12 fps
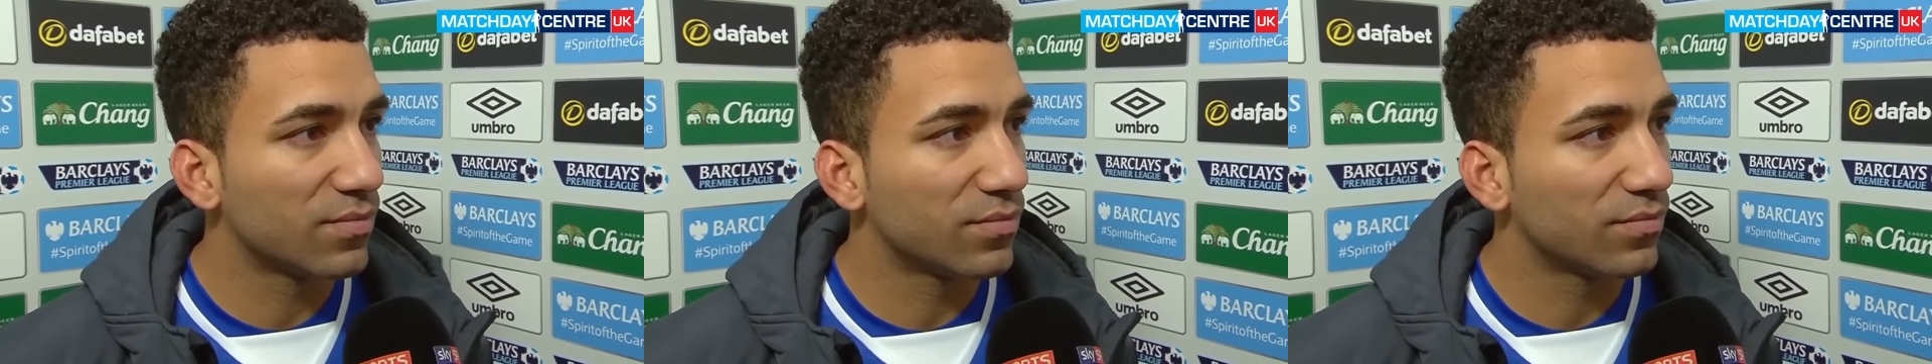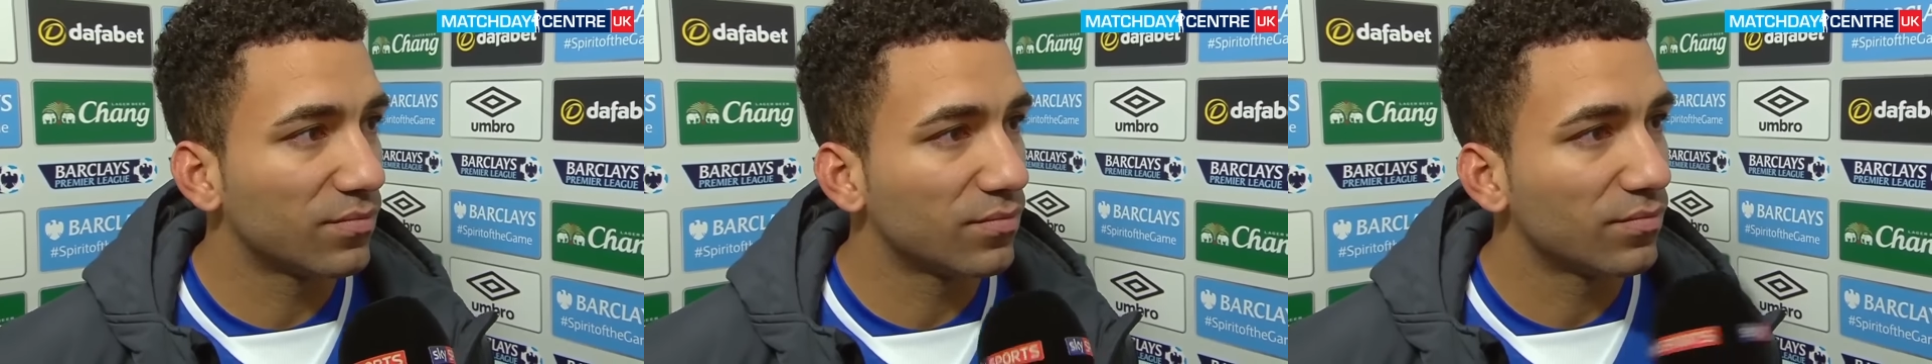
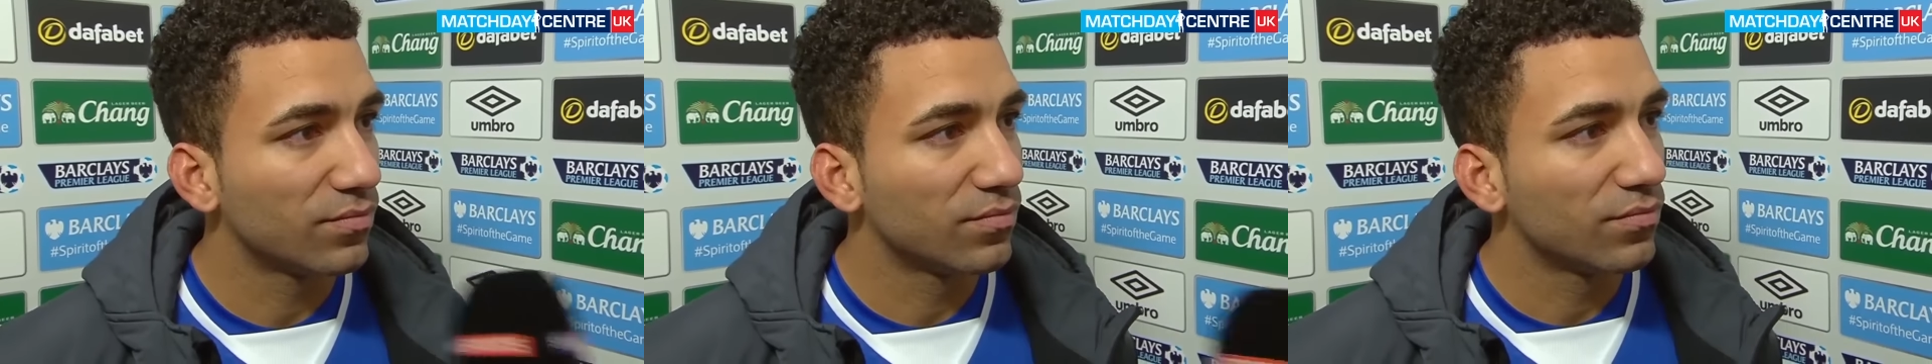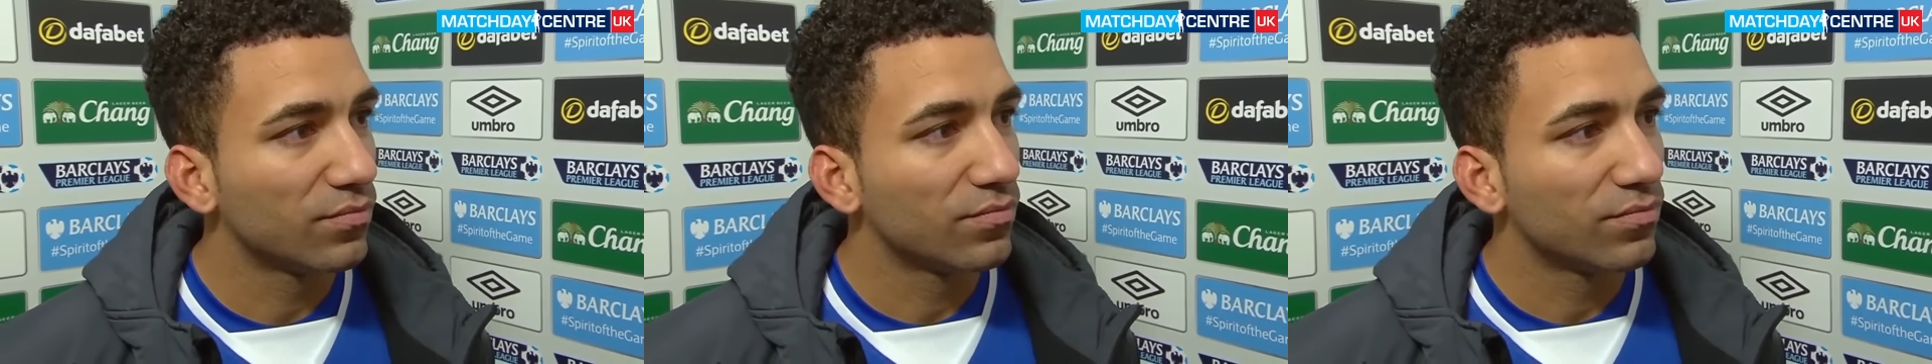A
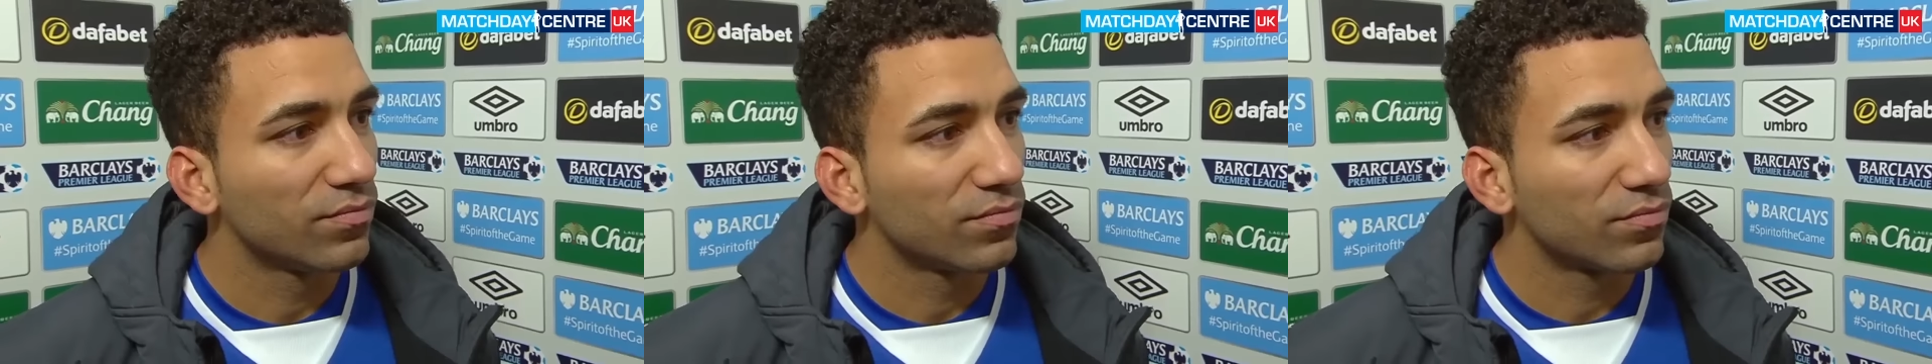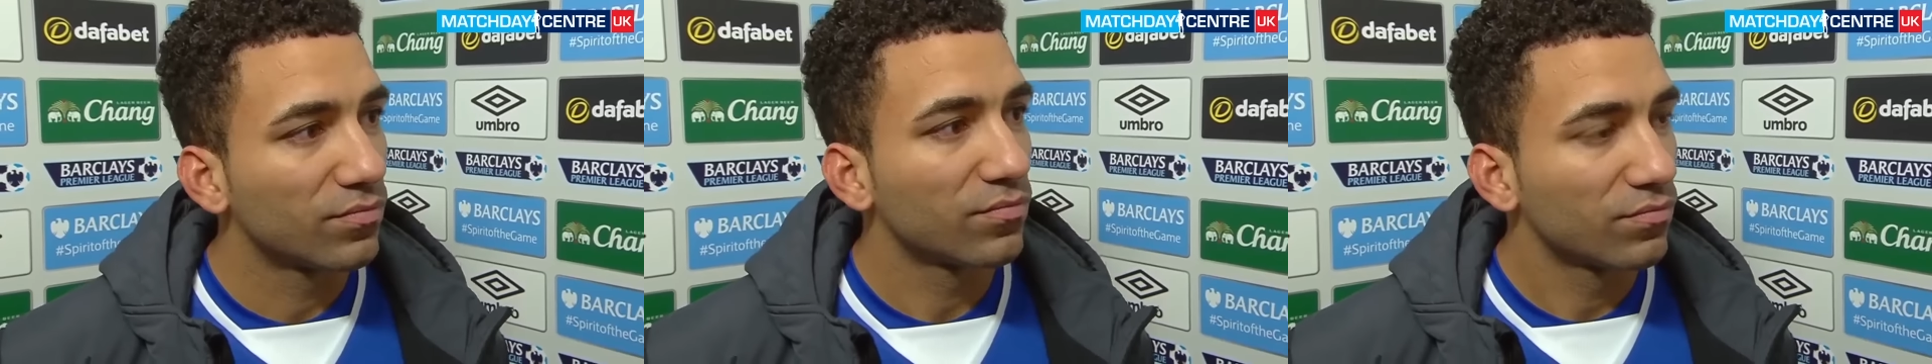lot of games
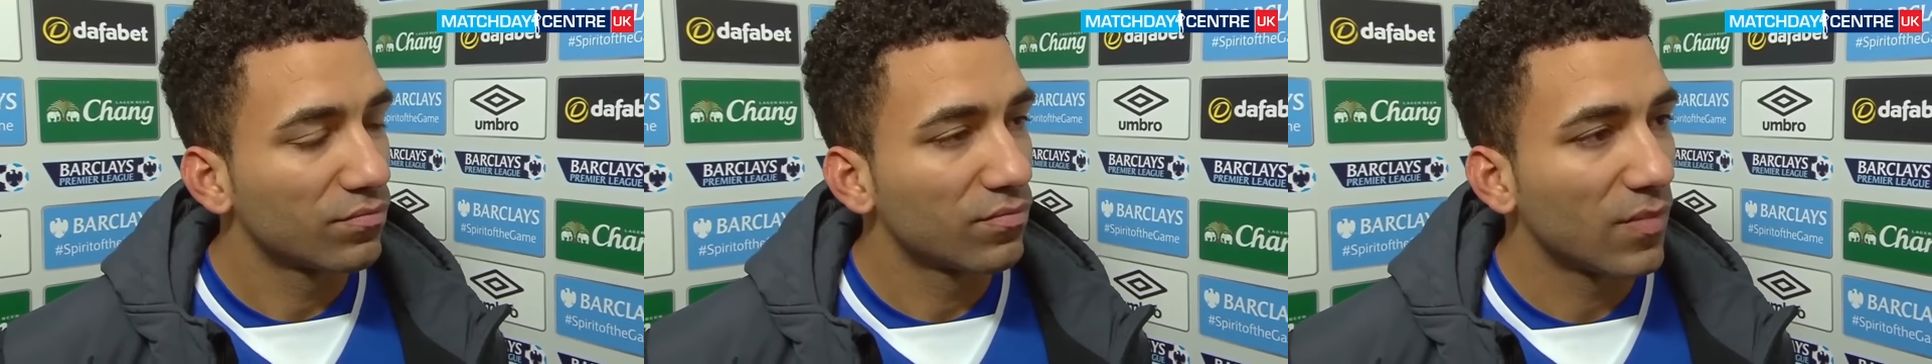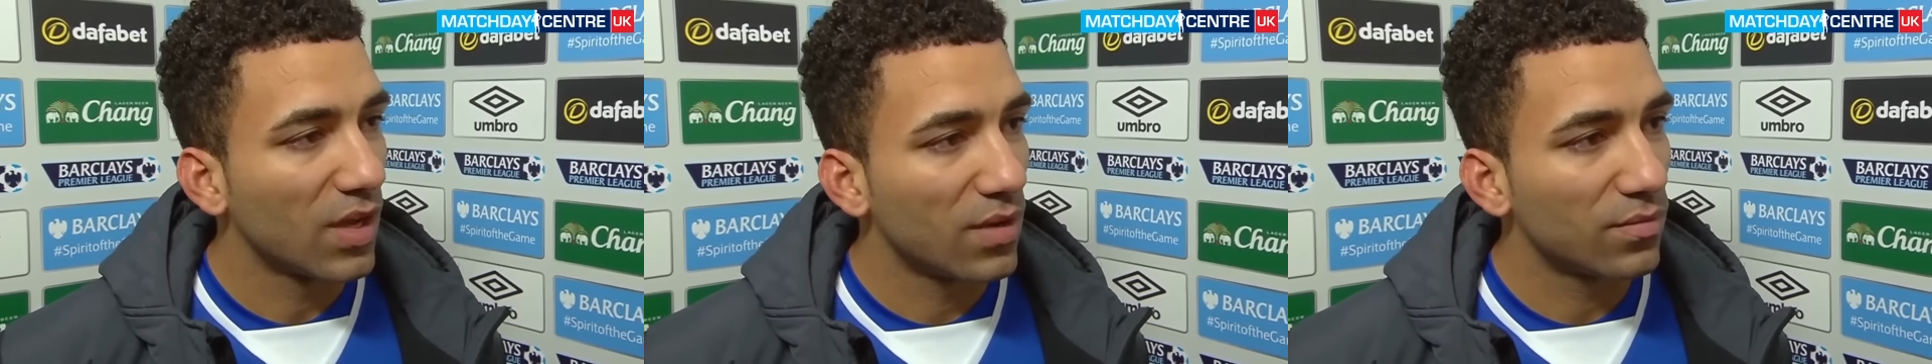coming up,
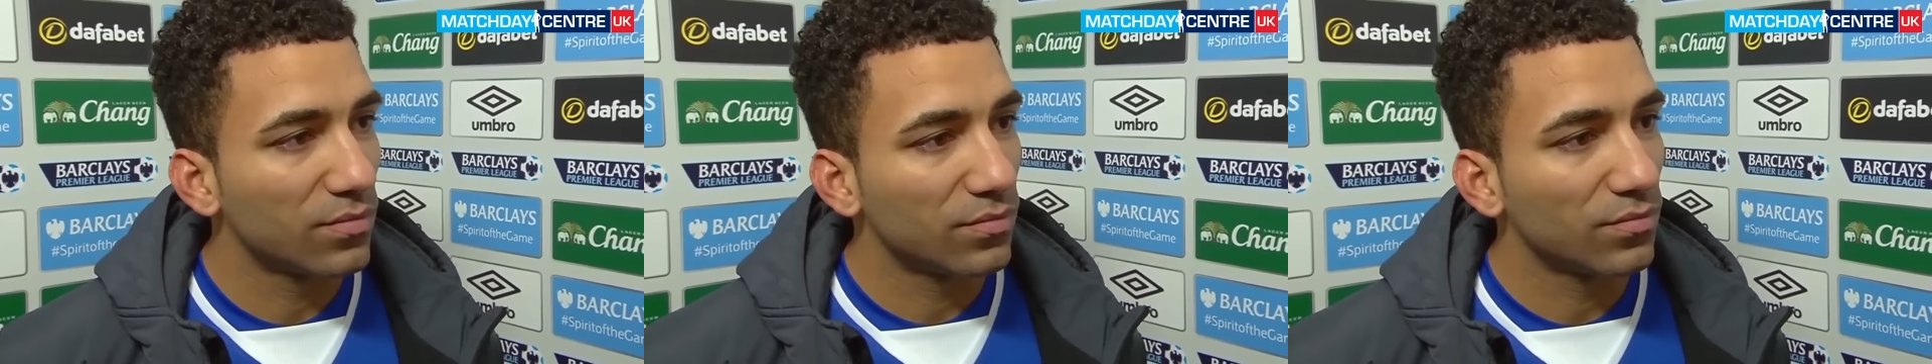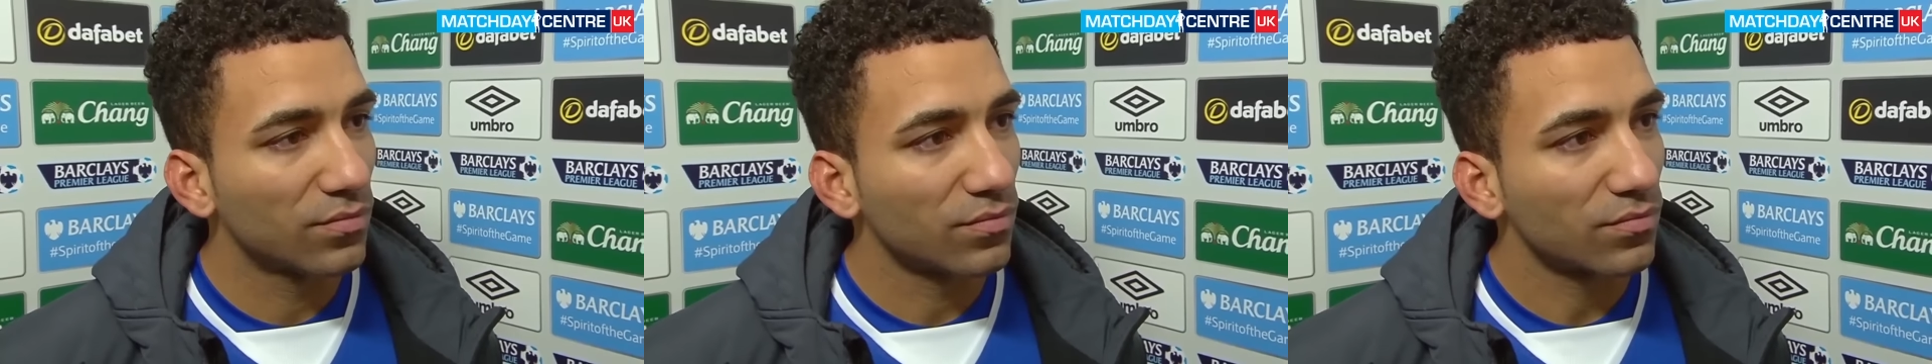and after
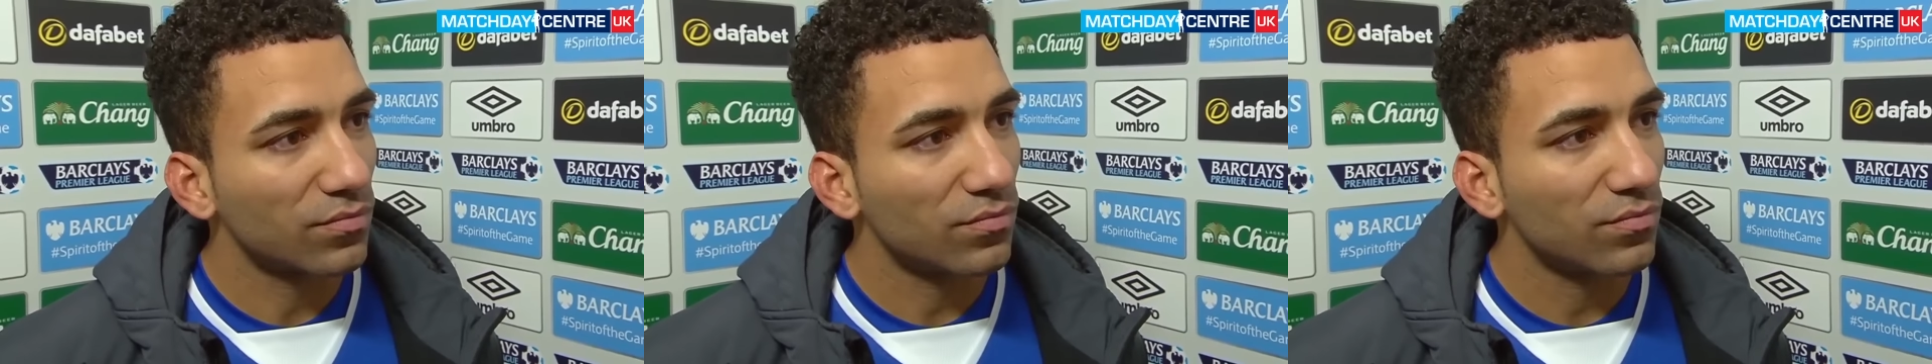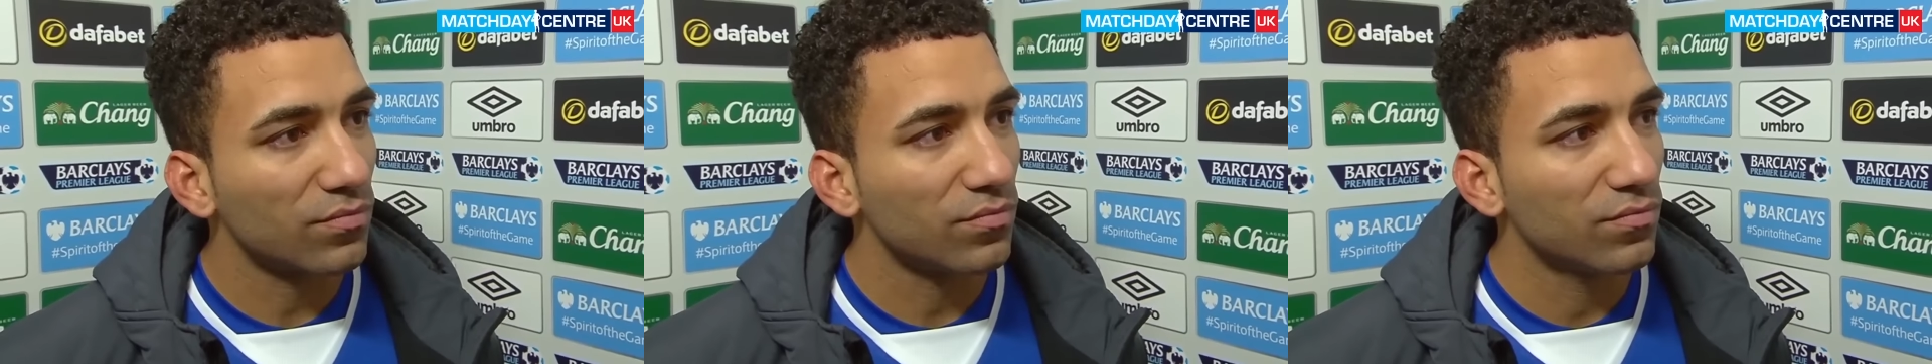two tough
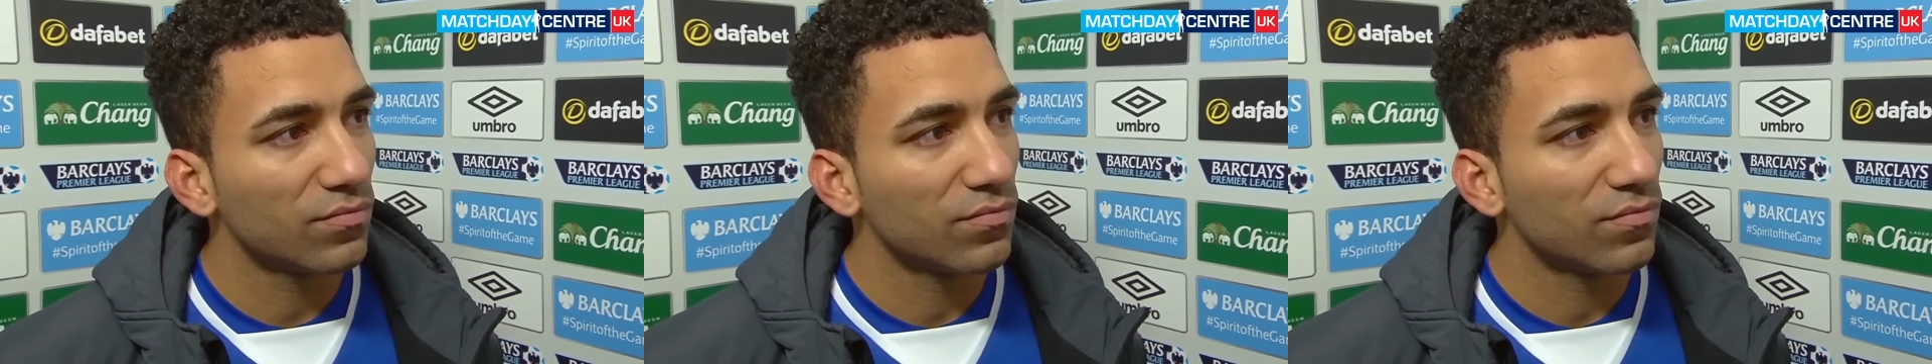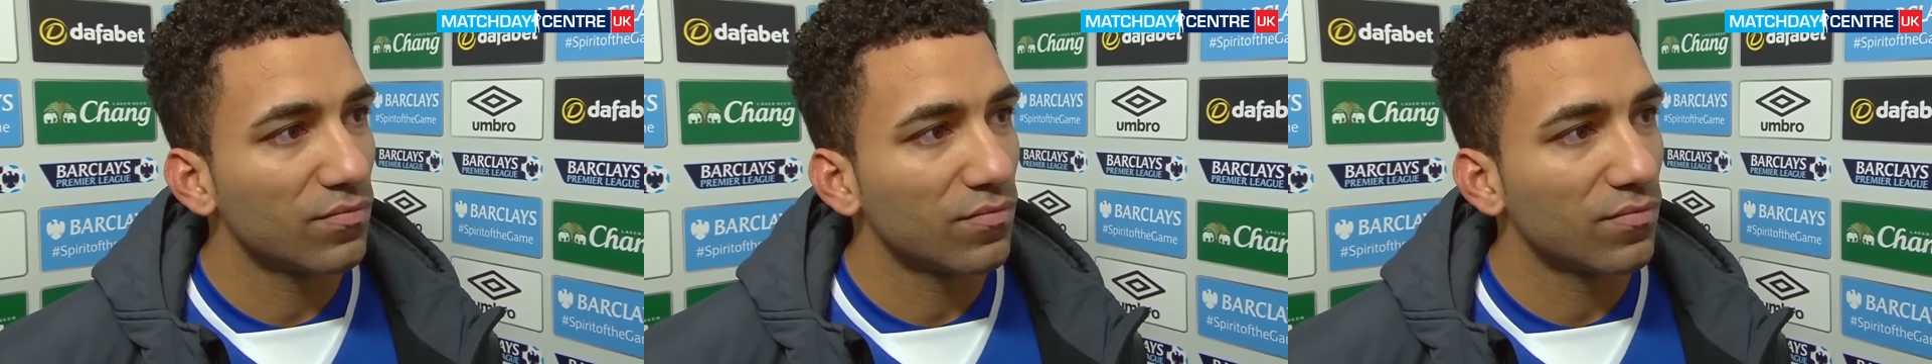results here at home,